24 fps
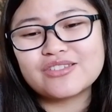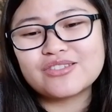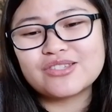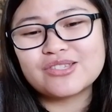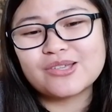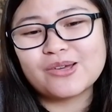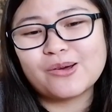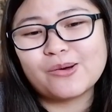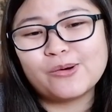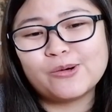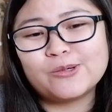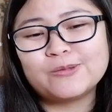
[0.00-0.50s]

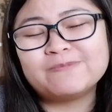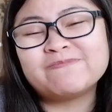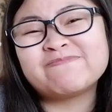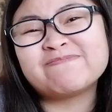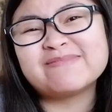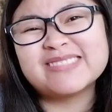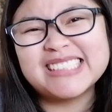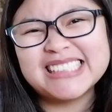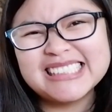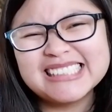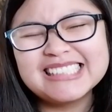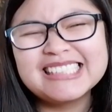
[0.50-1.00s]
So
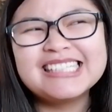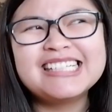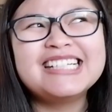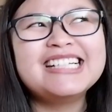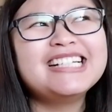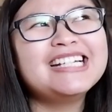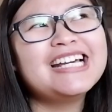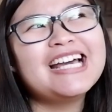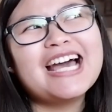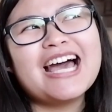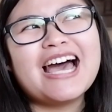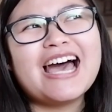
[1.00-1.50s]

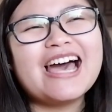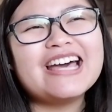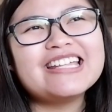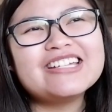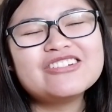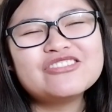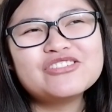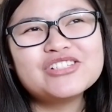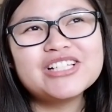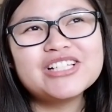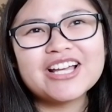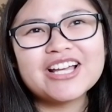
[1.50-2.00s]
I
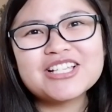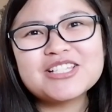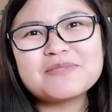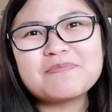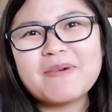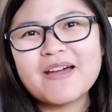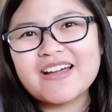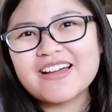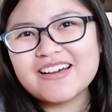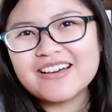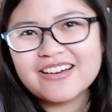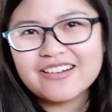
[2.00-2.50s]
didn't
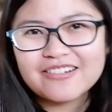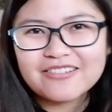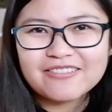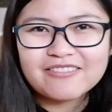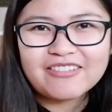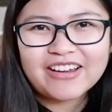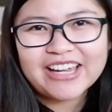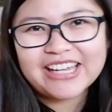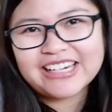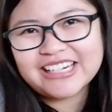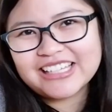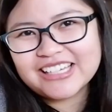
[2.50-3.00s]
expect a
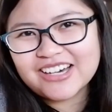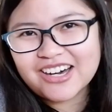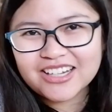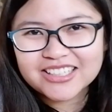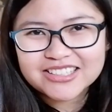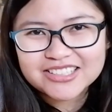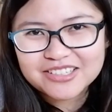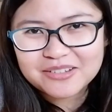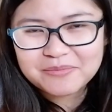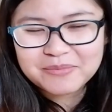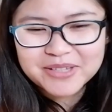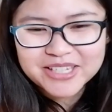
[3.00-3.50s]
rainy
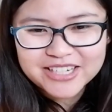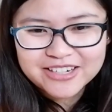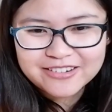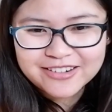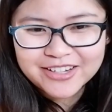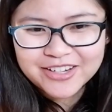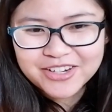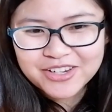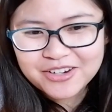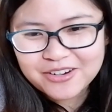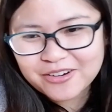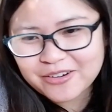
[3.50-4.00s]
autumn here
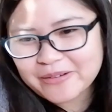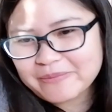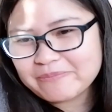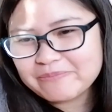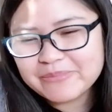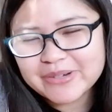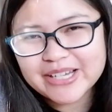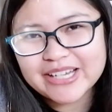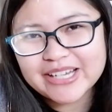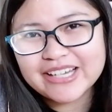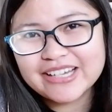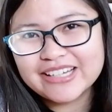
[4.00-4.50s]
in Europe,
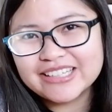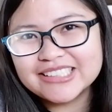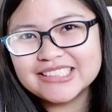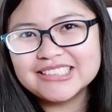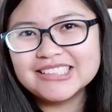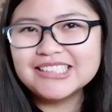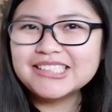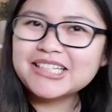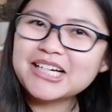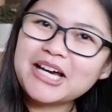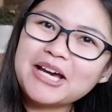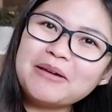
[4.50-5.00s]
but
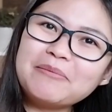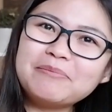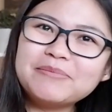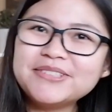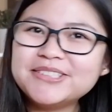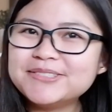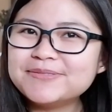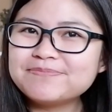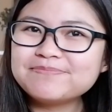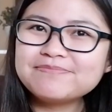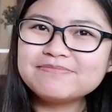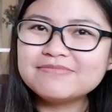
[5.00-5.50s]
I
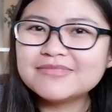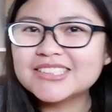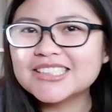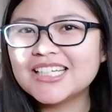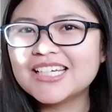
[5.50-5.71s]
mean,